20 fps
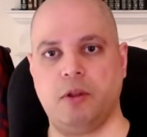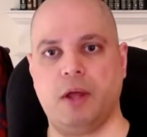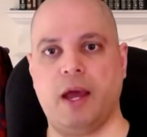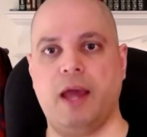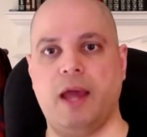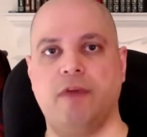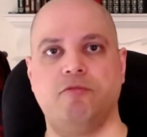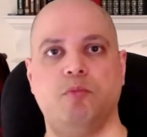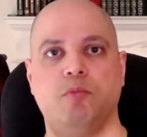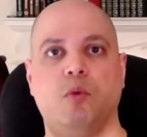I
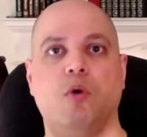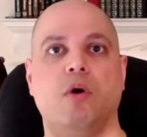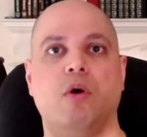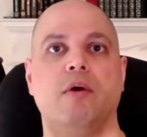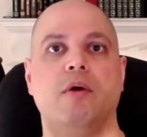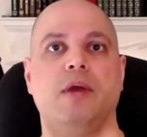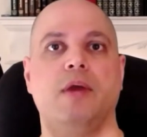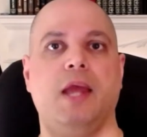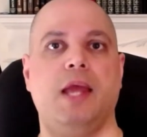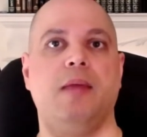have more
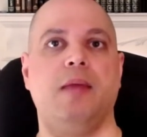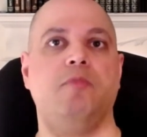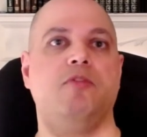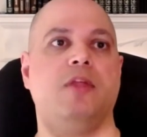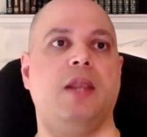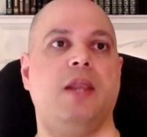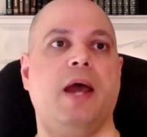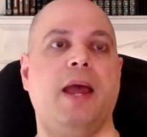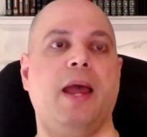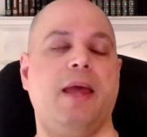games
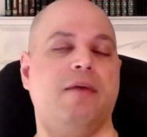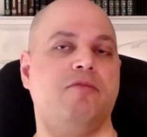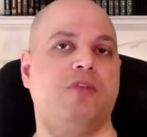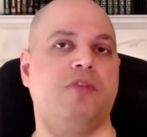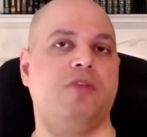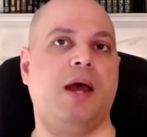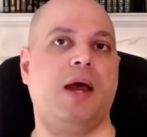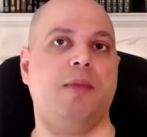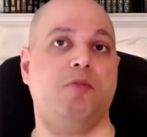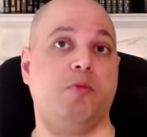than I have
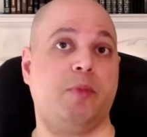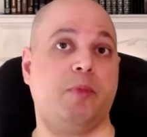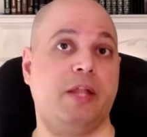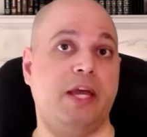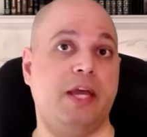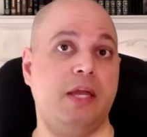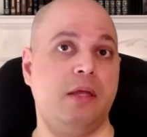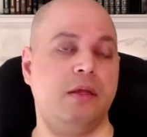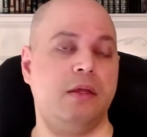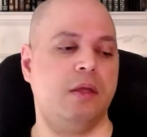time to
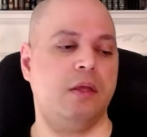play,